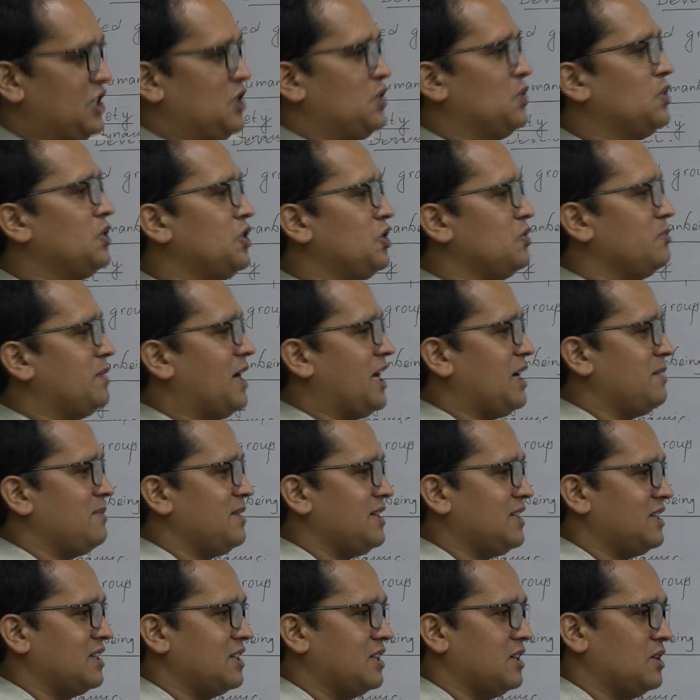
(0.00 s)
no human
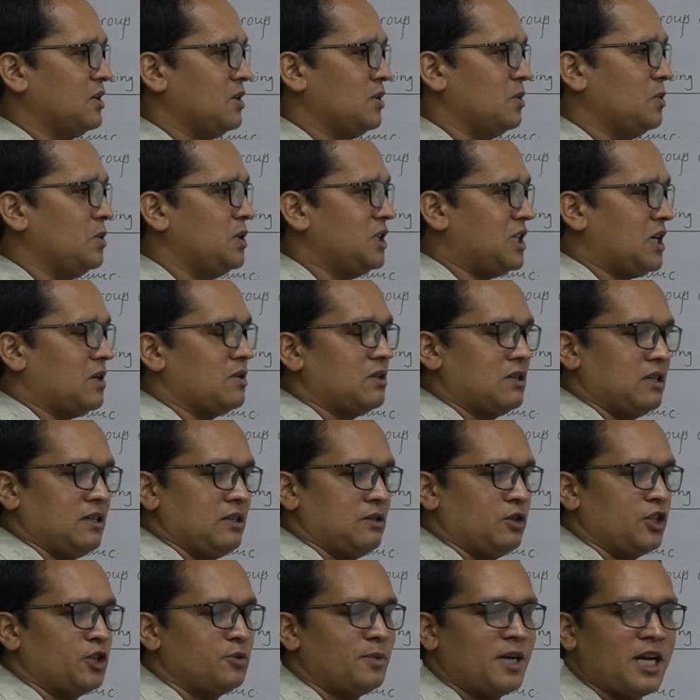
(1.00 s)
being; without
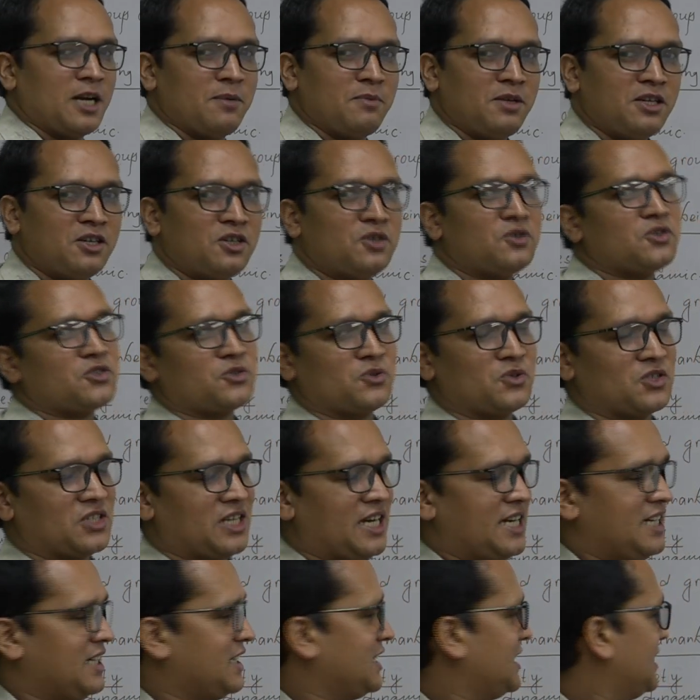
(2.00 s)
human being, no
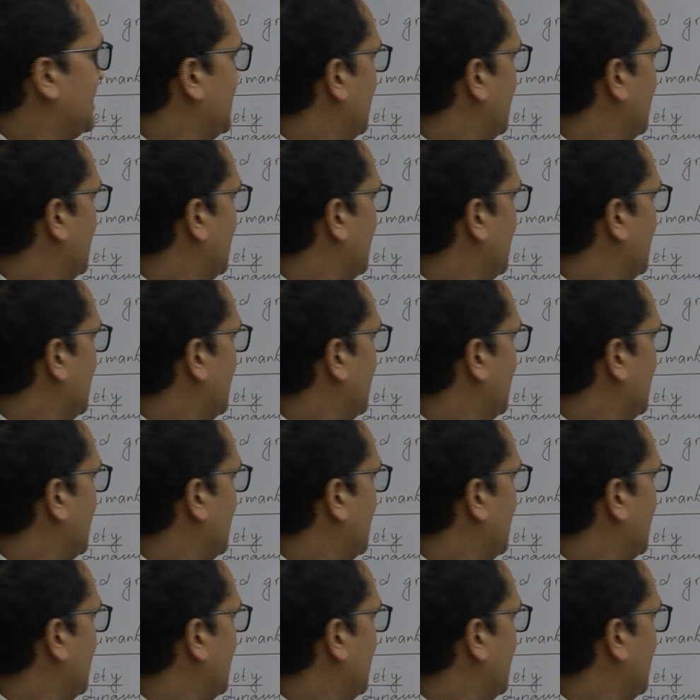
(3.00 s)
society.